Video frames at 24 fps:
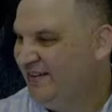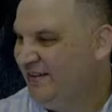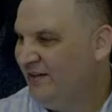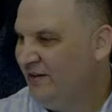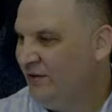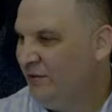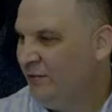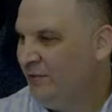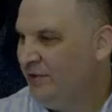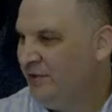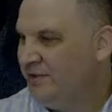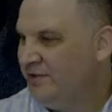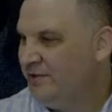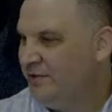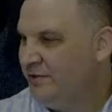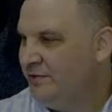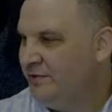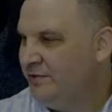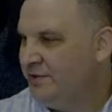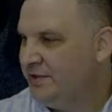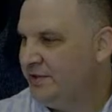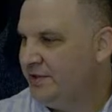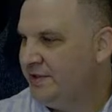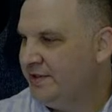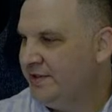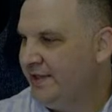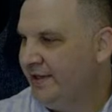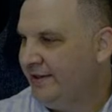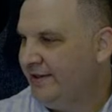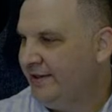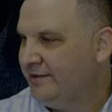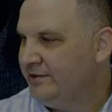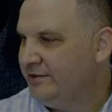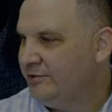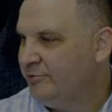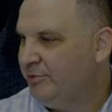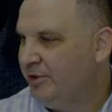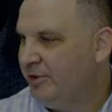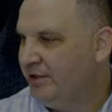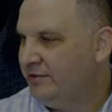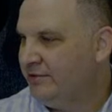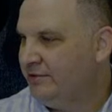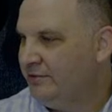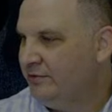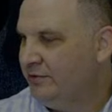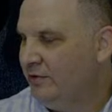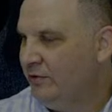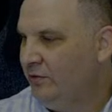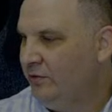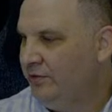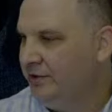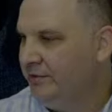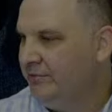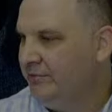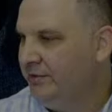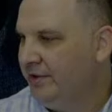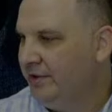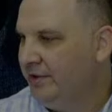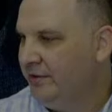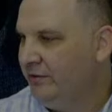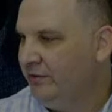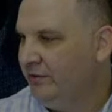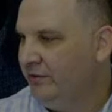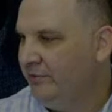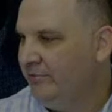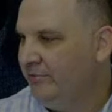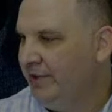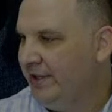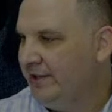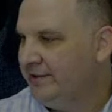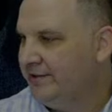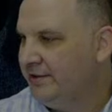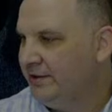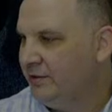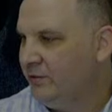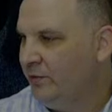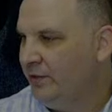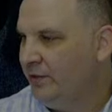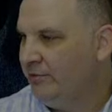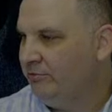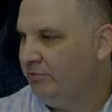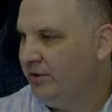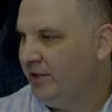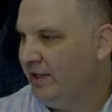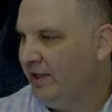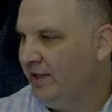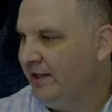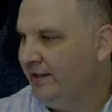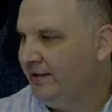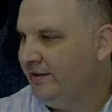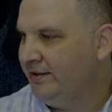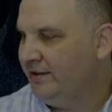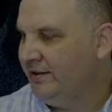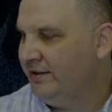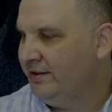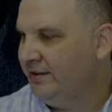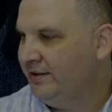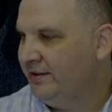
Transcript: Always use the second special, only middle or basic when blind.